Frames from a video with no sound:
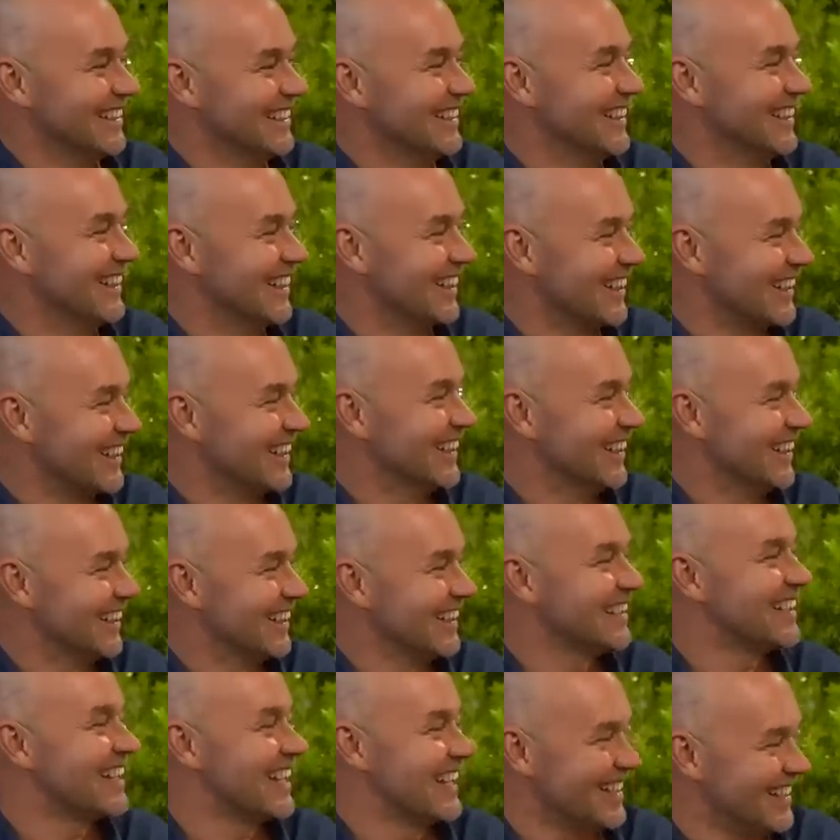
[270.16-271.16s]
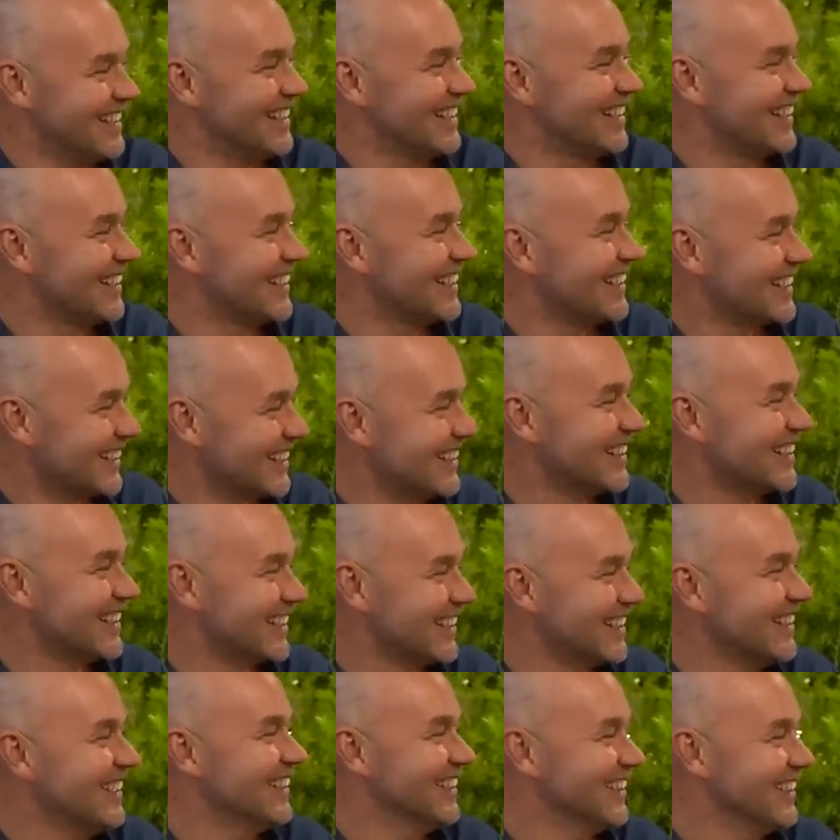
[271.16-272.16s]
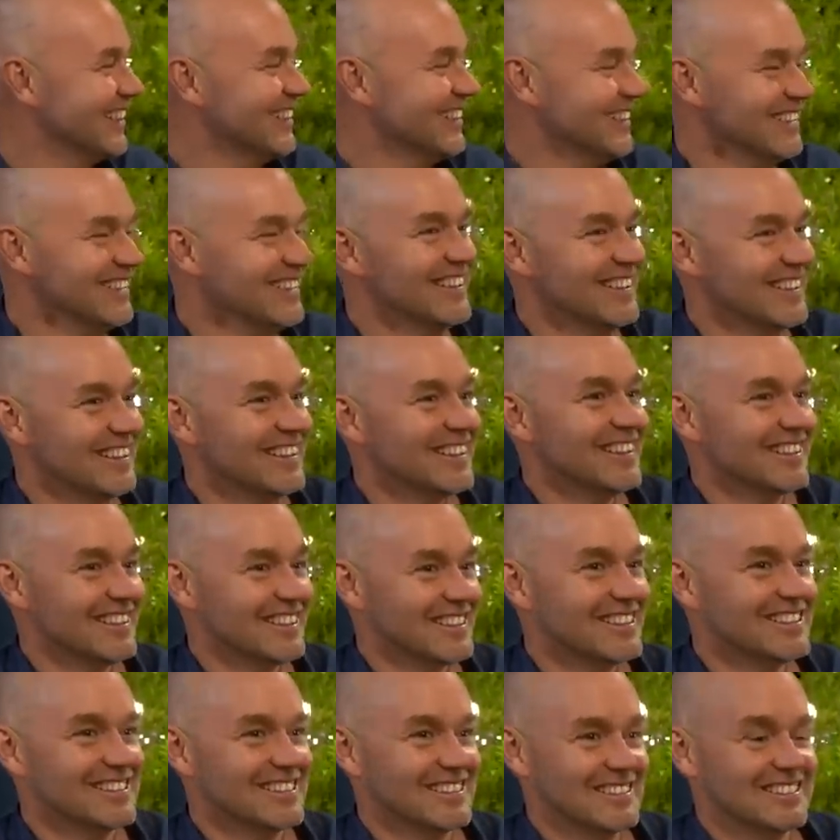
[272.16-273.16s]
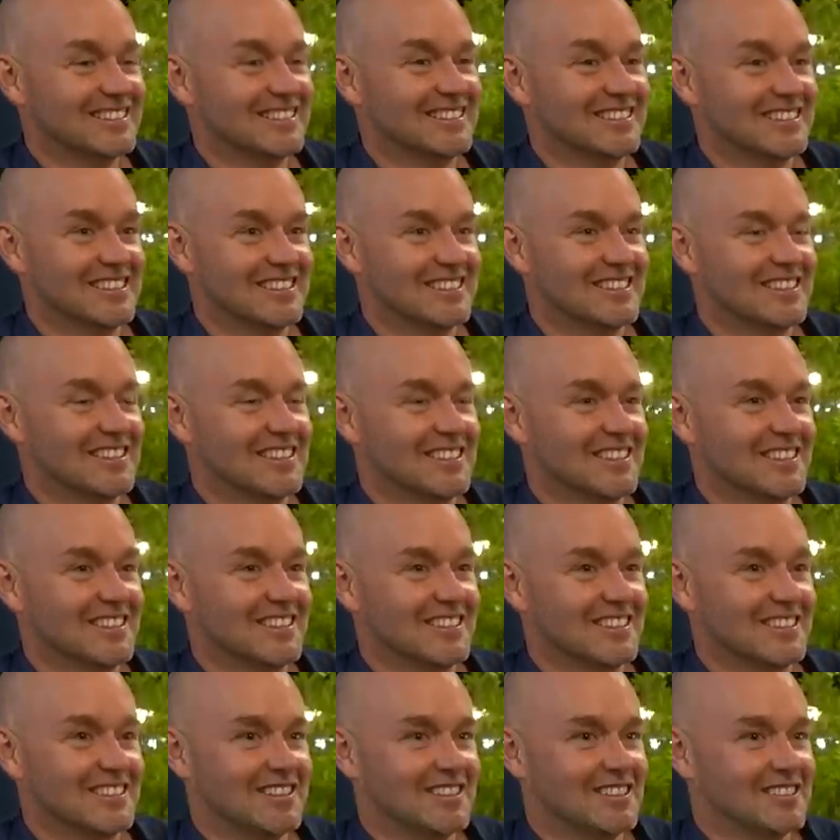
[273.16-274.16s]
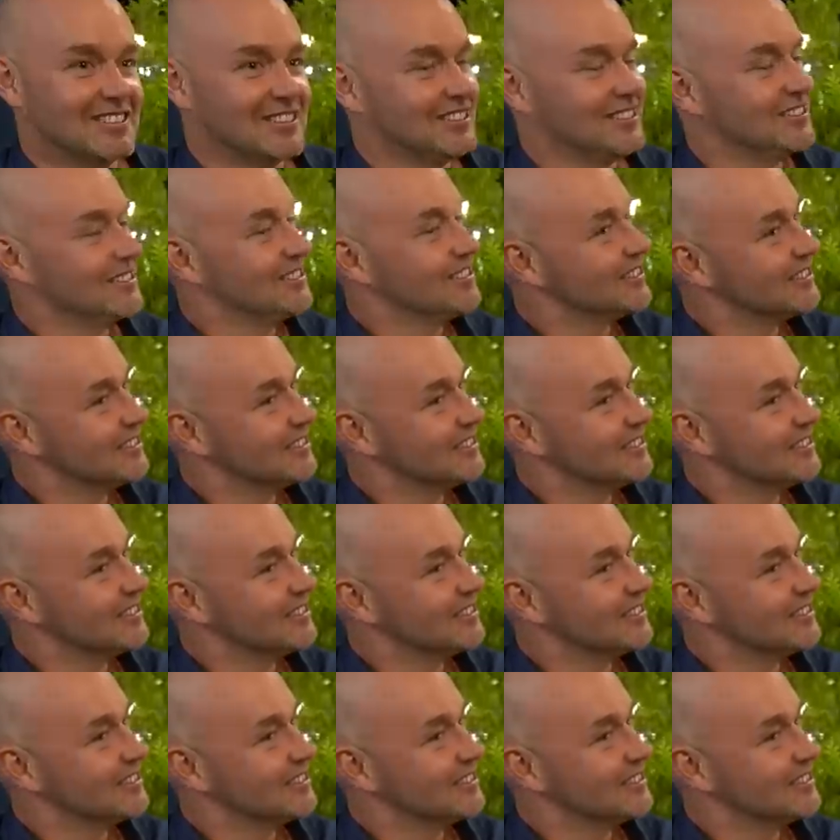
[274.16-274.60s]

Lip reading: [no speech]